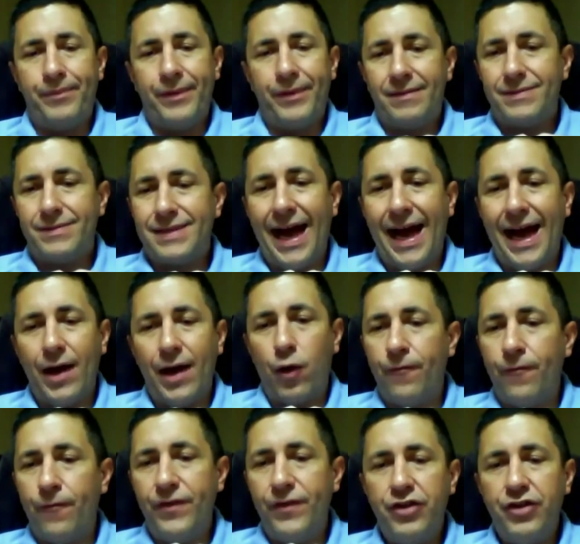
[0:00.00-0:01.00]
title
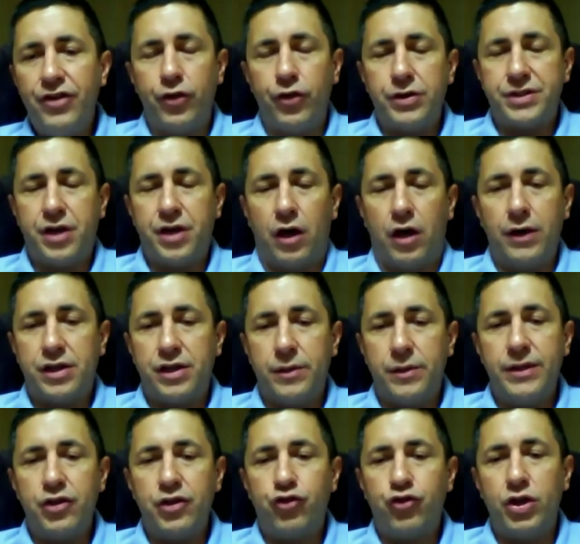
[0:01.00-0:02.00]
feature. It's going to be
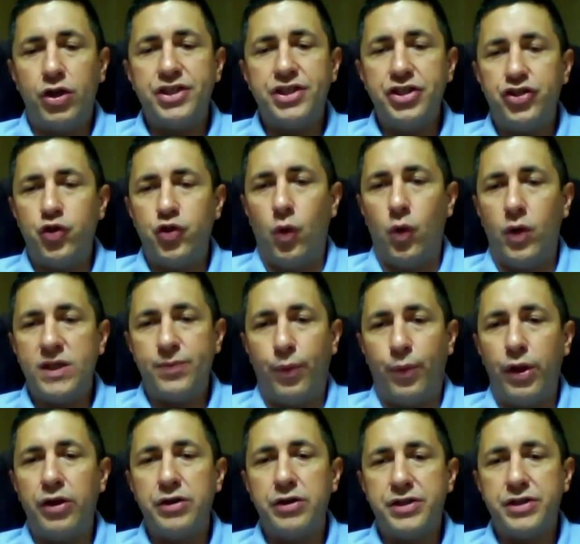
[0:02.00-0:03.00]
the Trusted Choice
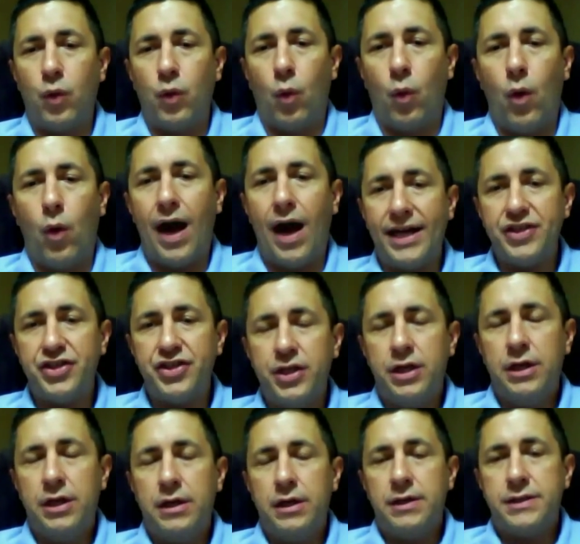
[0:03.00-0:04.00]
Players to Watch.
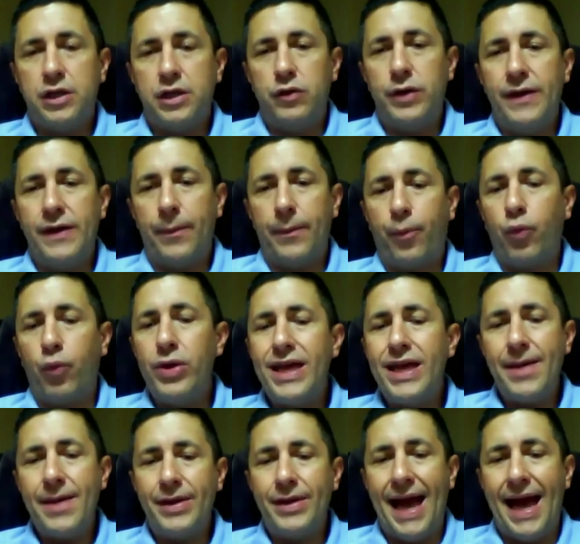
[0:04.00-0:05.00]
So in the
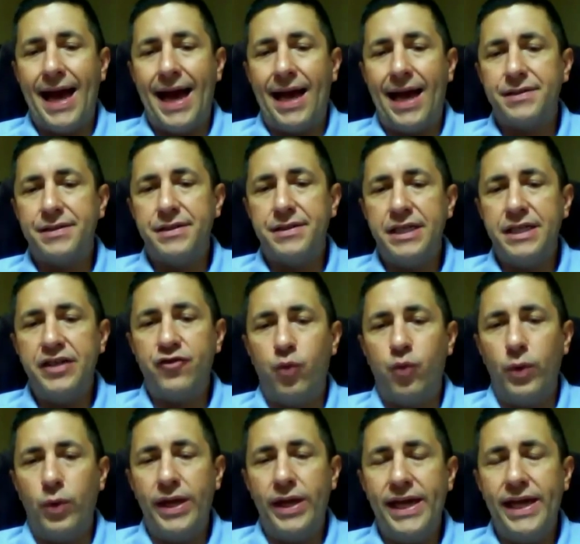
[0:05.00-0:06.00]
pregame analysis each
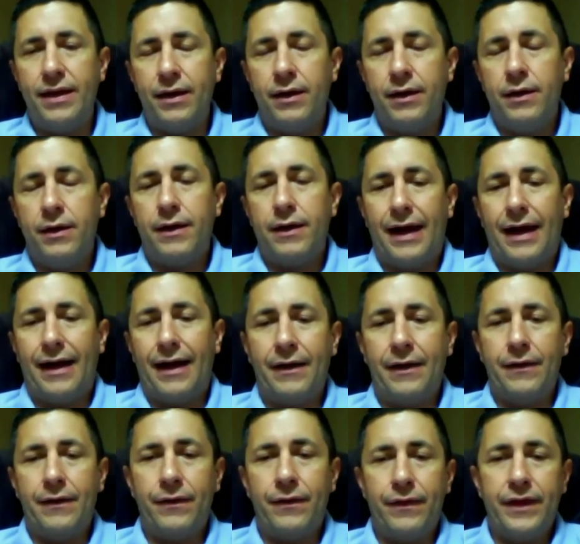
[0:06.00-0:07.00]
week,
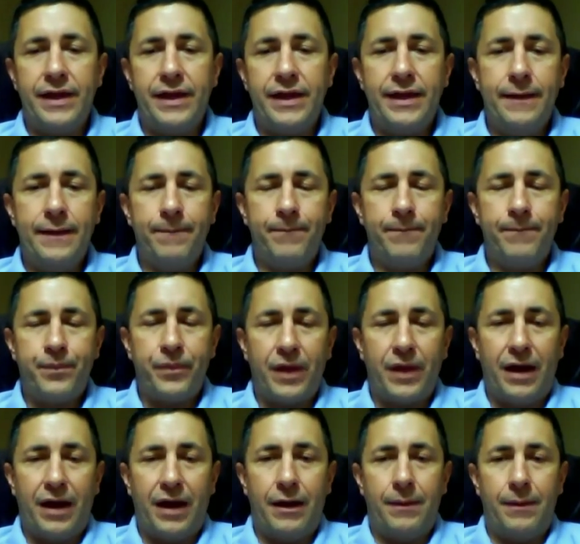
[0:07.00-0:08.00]
the
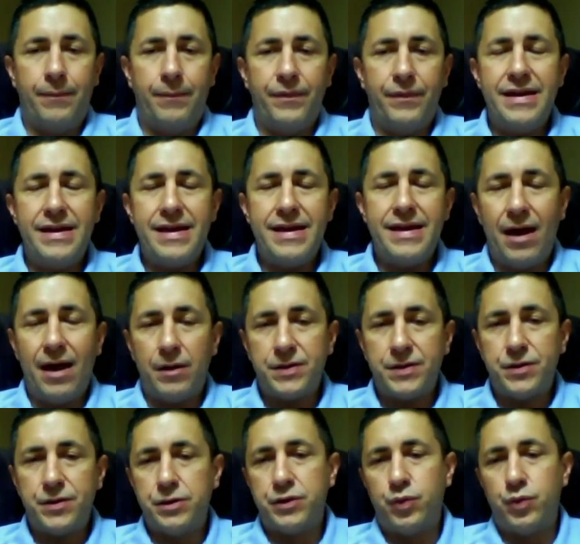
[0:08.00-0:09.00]

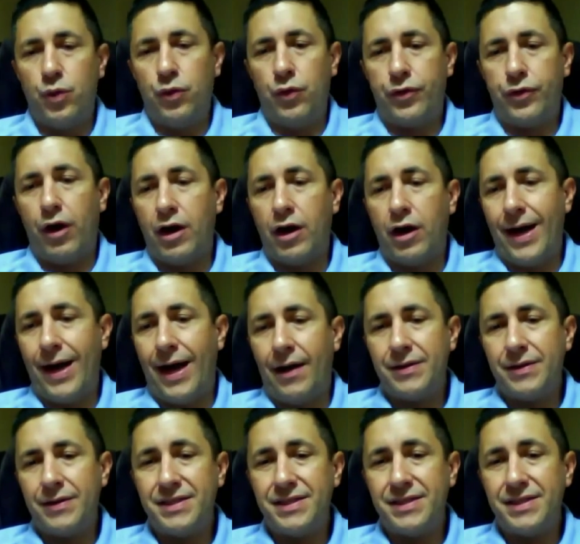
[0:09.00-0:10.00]
announcers will talk about
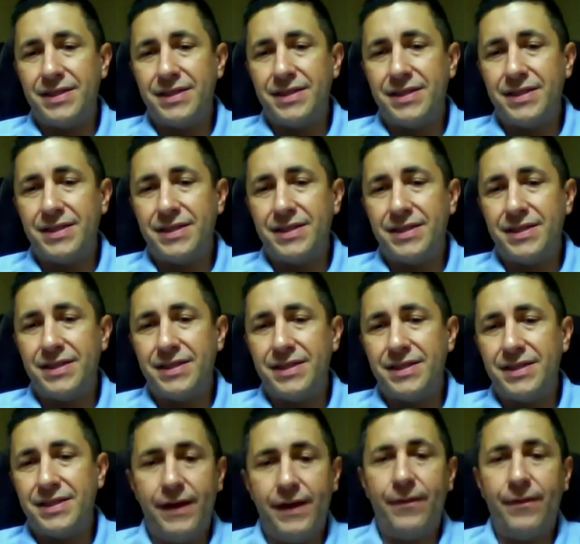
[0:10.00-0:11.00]
some key matchups
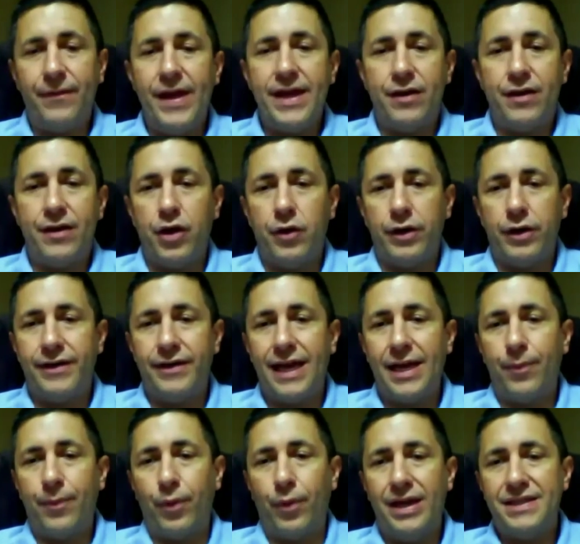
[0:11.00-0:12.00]
that they think are going to
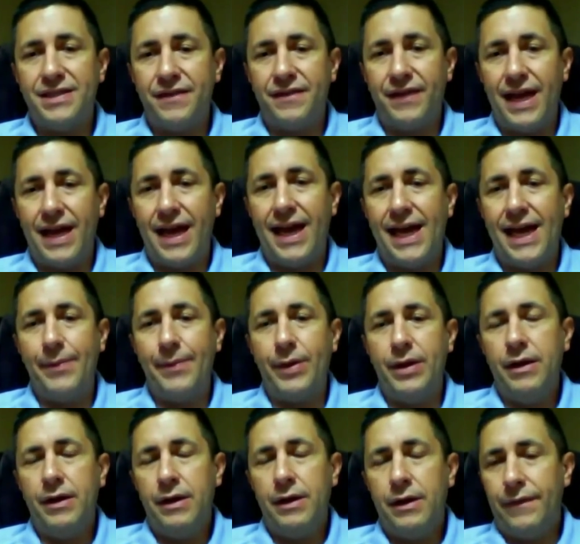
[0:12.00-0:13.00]
take place in the game,
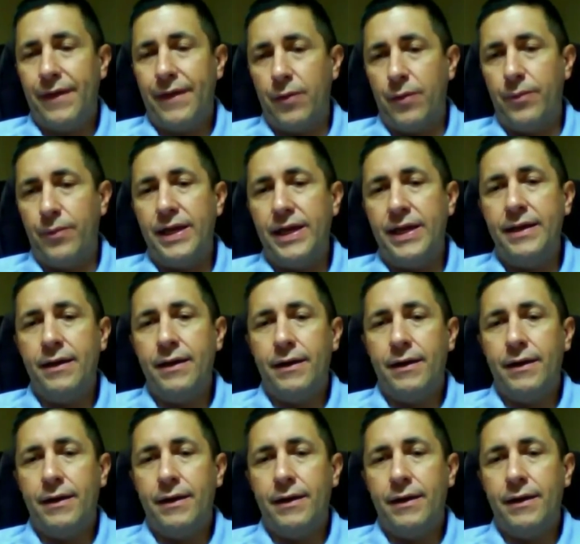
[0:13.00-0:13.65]
and that'll be